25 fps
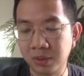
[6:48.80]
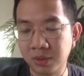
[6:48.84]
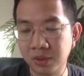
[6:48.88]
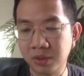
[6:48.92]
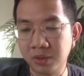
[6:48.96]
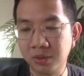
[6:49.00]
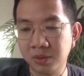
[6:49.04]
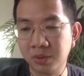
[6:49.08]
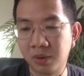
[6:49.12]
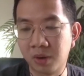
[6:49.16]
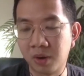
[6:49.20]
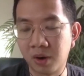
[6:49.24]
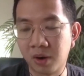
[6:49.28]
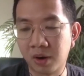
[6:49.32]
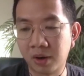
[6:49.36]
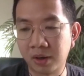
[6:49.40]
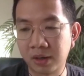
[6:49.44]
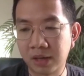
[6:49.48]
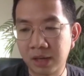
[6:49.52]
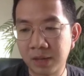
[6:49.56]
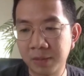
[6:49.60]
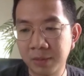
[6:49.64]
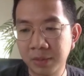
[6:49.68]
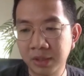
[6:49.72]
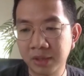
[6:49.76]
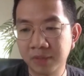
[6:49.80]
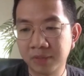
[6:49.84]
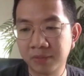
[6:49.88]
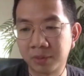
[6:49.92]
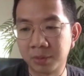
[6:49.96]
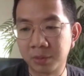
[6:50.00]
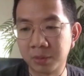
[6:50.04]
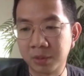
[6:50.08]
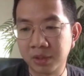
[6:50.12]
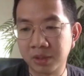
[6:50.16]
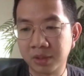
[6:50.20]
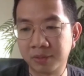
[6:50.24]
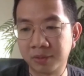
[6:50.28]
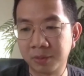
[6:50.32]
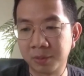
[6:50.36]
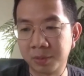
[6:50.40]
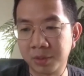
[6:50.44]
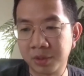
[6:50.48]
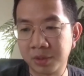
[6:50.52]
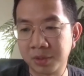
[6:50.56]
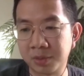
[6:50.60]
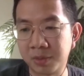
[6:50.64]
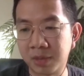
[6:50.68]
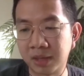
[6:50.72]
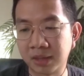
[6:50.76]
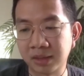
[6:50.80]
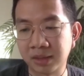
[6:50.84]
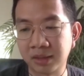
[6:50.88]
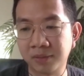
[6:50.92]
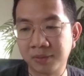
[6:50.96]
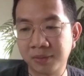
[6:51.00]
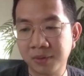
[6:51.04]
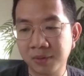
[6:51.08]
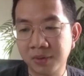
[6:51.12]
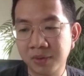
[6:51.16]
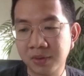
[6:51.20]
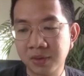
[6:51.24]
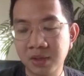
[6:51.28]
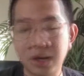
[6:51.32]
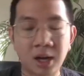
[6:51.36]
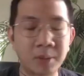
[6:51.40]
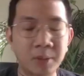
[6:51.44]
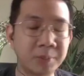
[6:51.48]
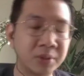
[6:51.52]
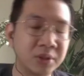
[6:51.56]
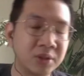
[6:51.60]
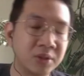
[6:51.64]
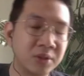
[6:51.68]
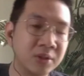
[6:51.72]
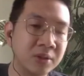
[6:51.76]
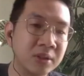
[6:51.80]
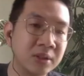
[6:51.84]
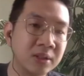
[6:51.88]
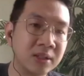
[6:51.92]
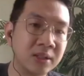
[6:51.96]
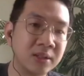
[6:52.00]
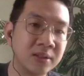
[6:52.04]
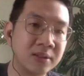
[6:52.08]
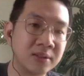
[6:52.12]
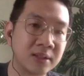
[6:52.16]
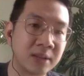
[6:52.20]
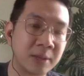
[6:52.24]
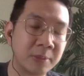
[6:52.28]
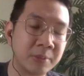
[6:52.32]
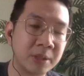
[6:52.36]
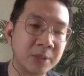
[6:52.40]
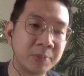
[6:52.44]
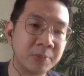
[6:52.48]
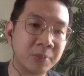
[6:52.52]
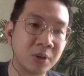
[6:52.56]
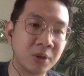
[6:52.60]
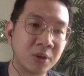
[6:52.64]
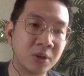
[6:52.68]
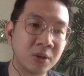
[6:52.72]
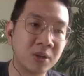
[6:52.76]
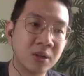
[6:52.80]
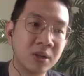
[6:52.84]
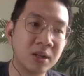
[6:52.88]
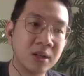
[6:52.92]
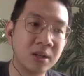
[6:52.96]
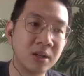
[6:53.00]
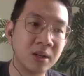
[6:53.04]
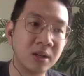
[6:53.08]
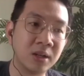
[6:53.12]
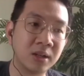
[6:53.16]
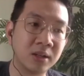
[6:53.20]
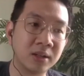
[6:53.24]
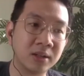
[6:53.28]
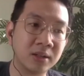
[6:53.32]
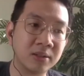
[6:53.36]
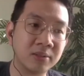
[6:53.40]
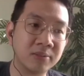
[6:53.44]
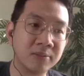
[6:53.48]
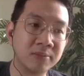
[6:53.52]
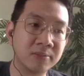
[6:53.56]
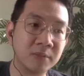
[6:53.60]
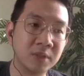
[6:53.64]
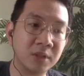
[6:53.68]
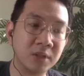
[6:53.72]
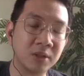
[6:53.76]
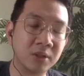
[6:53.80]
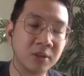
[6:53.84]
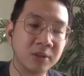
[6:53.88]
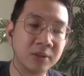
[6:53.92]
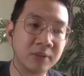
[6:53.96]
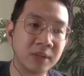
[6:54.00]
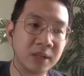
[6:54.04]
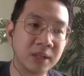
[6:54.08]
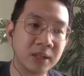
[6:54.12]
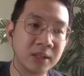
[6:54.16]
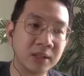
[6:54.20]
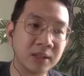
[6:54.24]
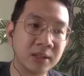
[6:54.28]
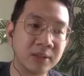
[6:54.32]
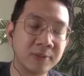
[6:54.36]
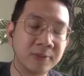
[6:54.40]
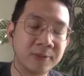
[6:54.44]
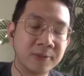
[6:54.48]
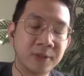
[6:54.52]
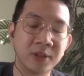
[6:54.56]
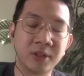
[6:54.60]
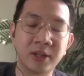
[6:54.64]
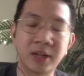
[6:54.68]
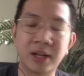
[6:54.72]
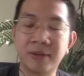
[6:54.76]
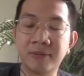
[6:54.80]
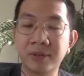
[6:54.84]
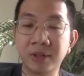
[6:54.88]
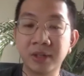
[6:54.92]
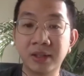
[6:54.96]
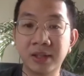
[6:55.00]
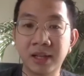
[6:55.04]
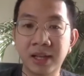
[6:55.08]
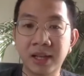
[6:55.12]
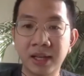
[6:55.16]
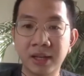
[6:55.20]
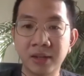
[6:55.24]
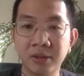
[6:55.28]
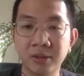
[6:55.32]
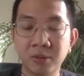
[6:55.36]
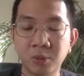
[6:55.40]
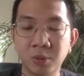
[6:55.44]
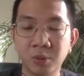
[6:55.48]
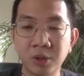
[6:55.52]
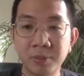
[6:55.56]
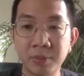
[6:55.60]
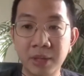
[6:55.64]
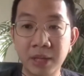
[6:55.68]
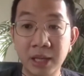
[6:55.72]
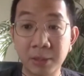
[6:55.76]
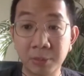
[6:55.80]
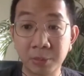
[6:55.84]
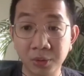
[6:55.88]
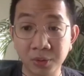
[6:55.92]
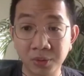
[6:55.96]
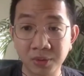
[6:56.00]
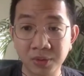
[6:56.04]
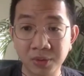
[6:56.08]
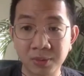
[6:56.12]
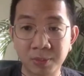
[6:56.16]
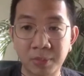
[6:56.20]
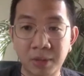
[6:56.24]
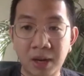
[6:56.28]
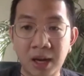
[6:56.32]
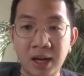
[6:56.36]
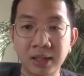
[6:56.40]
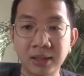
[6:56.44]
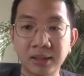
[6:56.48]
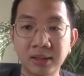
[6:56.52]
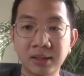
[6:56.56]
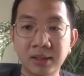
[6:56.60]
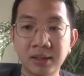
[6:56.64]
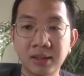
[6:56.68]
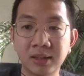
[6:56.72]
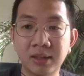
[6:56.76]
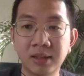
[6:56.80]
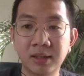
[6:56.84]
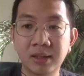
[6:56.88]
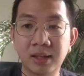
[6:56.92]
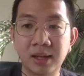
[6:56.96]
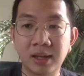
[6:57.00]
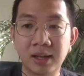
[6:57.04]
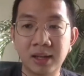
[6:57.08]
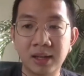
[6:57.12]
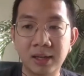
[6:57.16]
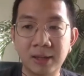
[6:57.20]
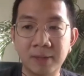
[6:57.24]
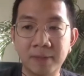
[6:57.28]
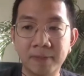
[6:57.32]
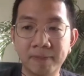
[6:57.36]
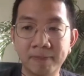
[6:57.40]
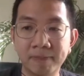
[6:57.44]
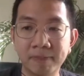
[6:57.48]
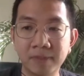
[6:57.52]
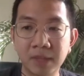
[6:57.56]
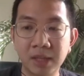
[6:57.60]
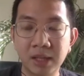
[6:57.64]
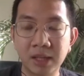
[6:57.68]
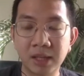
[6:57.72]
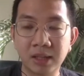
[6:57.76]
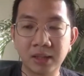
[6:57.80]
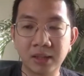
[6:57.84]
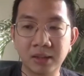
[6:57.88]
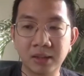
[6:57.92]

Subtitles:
when you are coming in from a different perspective, you see opportunities that people if they live here every day wouldn't be able to spot. And